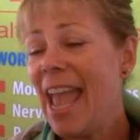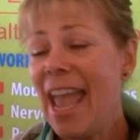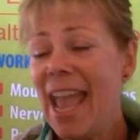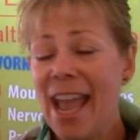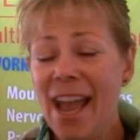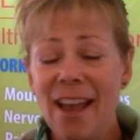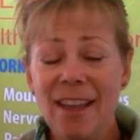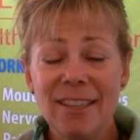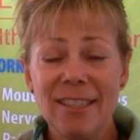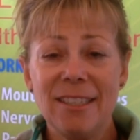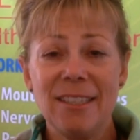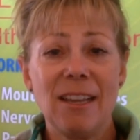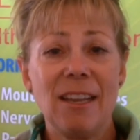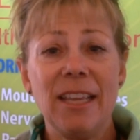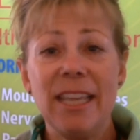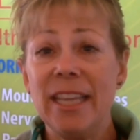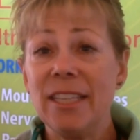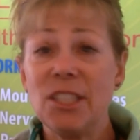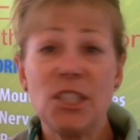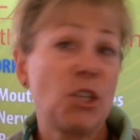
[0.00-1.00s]
and
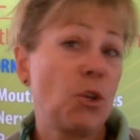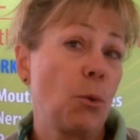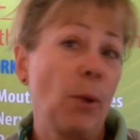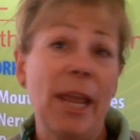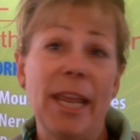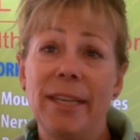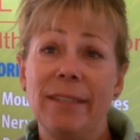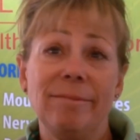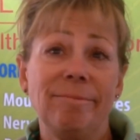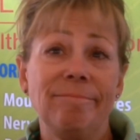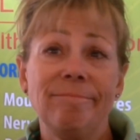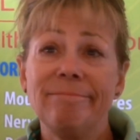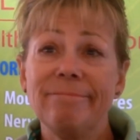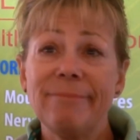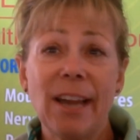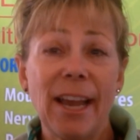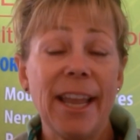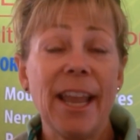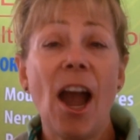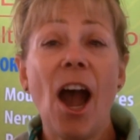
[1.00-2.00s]
it's great.
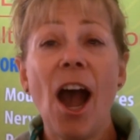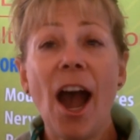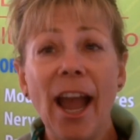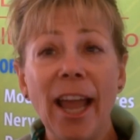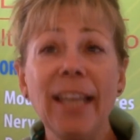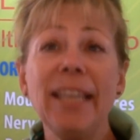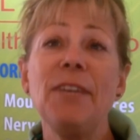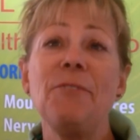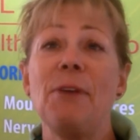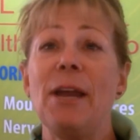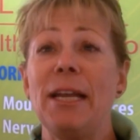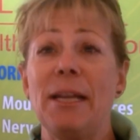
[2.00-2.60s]
I highly